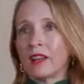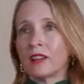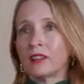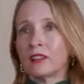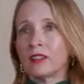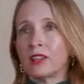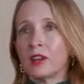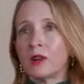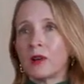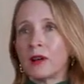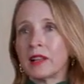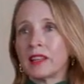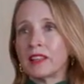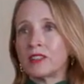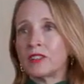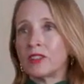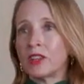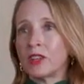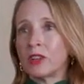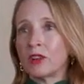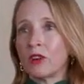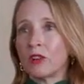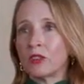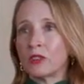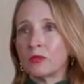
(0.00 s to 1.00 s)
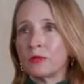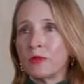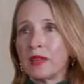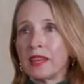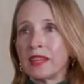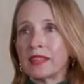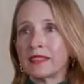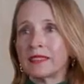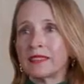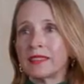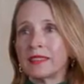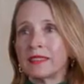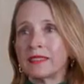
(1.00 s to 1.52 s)
Low allergy
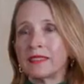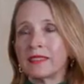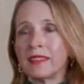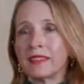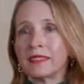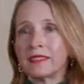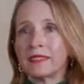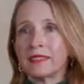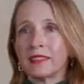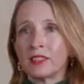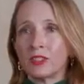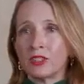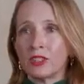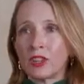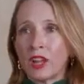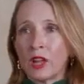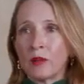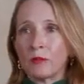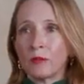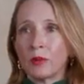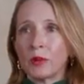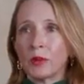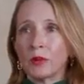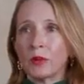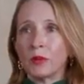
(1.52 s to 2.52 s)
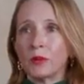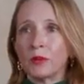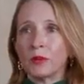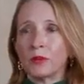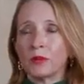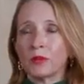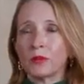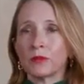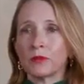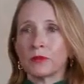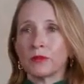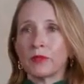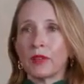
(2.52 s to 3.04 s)
cosmetics exist and
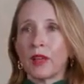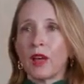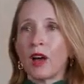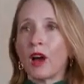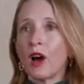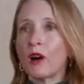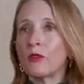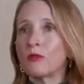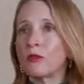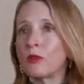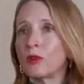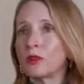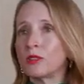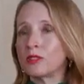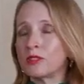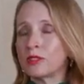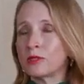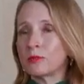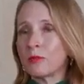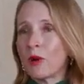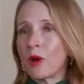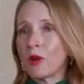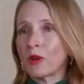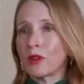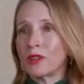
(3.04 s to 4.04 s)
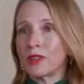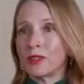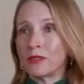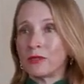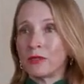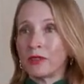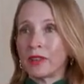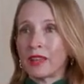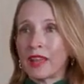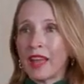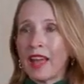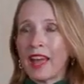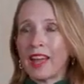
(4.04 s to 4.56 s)
shampoos. Avoid smoke and, if
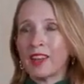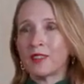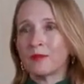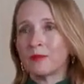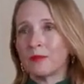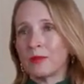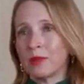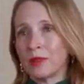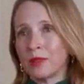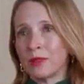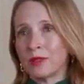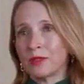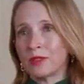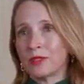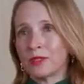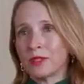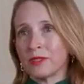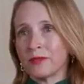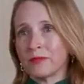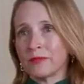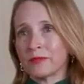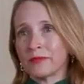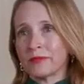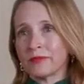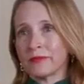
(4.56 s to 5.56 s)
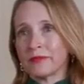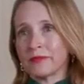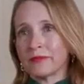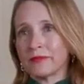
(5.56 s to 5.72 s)
you can, pollution.